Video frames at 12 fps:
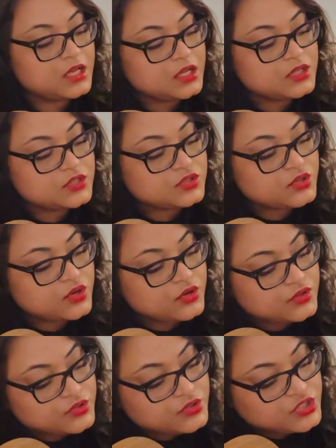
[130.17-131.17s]

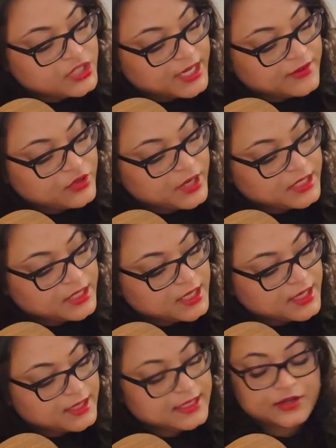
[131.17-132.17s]
So to check if you're getting a
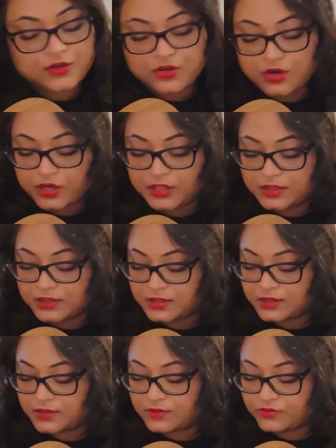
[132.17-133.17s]
clear chord,
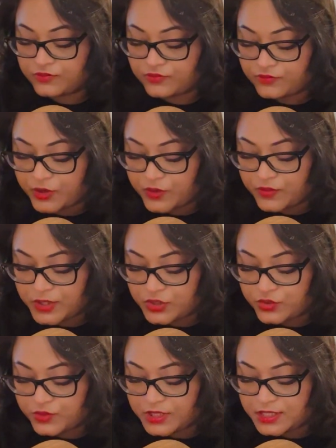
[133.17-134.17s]
one way to
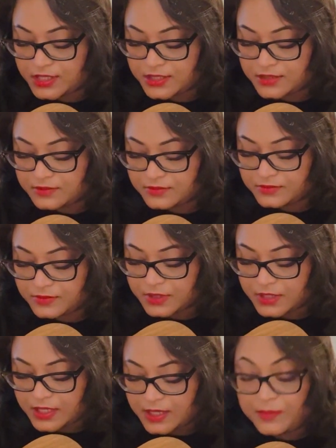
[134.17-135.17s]
do it is
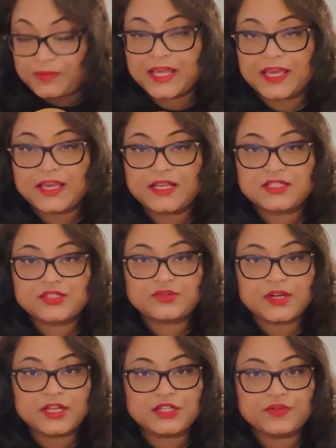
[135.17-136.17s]
play each
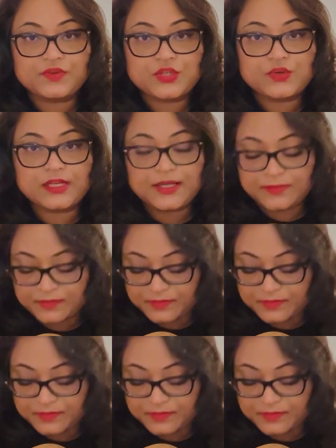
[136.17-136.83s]
string individually.